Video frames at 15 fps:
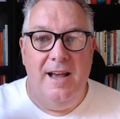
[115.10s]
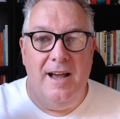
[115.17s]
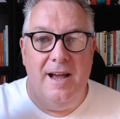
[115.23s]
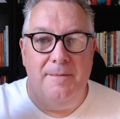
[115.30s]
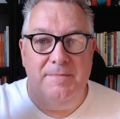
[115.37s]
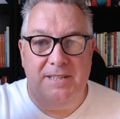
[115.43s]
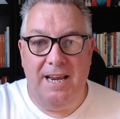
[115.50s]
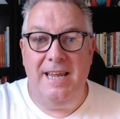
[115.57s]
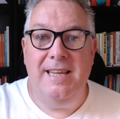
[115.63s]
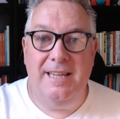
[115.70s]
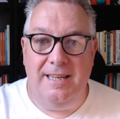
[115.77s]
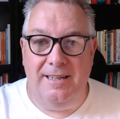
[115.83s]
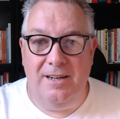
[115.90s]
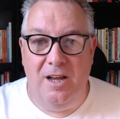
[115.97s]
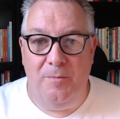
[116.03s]

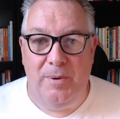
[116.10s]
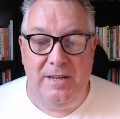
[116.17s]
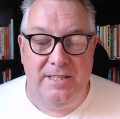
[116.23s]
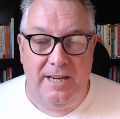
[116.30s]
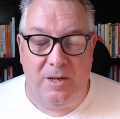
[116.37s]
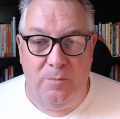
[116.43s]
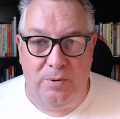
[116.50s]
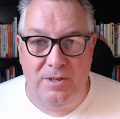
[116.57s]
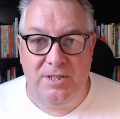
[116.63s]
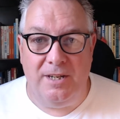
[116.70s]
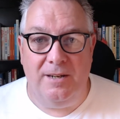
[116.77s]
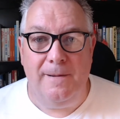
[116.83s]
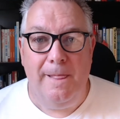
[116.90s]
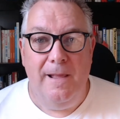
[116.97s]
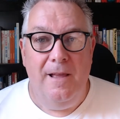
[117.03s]
taken prisoner
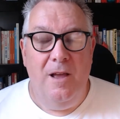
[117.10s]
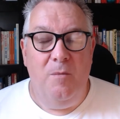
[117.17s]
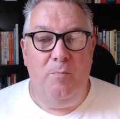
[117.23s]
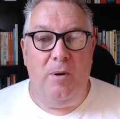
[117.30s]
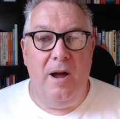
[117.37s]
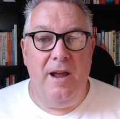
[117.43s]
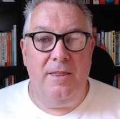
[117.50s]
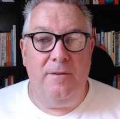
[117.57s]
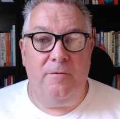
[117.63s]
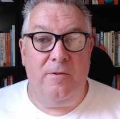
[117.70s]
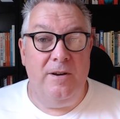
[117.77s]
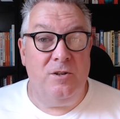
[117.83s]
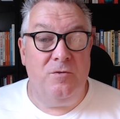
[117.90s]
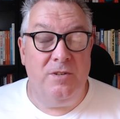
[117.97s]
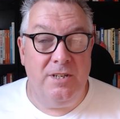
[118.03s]
by the French
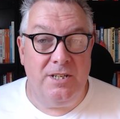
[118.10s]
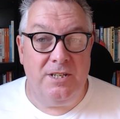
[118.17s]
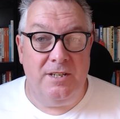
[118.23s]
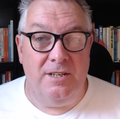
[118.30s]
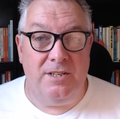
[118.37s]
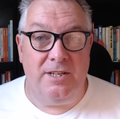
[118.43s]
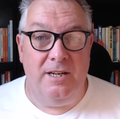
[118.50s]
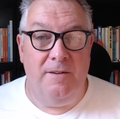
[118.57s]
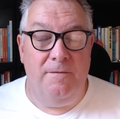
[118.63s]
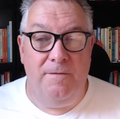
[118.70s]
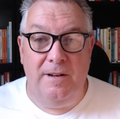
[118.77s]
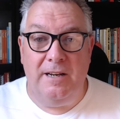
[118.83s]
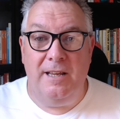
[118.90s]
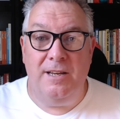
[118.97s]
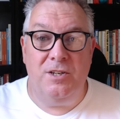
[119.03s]
resistance in a
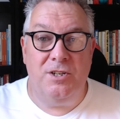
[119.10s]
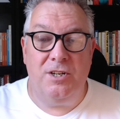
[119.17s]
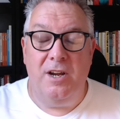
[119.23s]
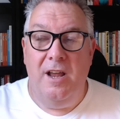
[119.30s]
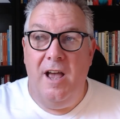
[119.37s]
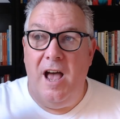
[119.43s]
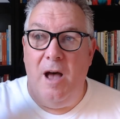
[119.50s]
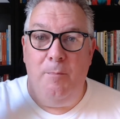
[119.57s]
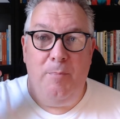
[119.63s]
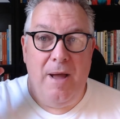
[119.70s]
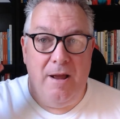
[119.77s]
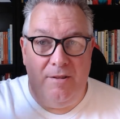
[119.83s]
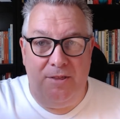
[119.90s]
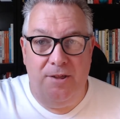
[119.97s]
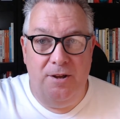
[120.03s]
village about
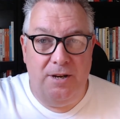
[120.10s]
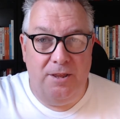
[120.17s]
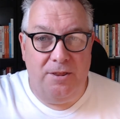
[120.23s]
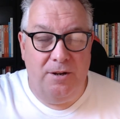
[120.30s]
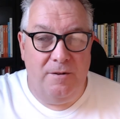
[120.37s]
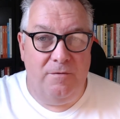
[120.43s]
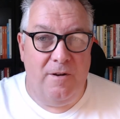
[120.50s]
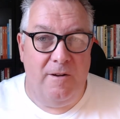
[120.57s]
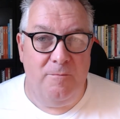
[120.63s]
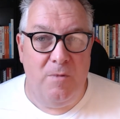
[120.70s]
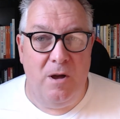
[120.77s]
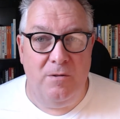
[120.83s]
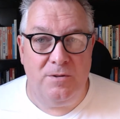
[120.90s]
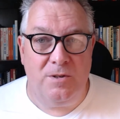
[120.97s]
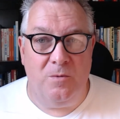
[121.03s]
35
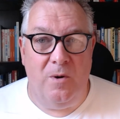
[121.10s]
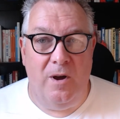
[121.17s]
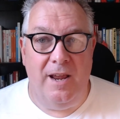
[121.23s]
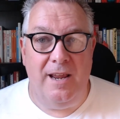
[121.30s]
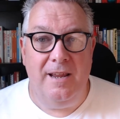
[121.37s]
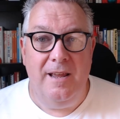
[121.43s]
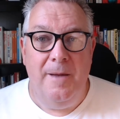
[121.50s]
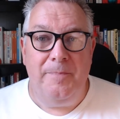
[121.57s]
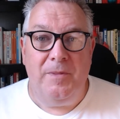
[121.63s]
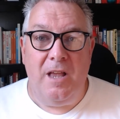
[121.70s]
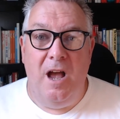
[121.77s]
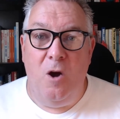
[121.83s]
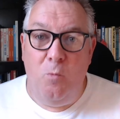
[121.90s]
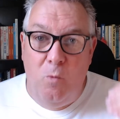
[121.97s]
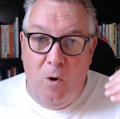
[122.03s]
miles away,
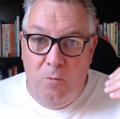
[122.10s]
what was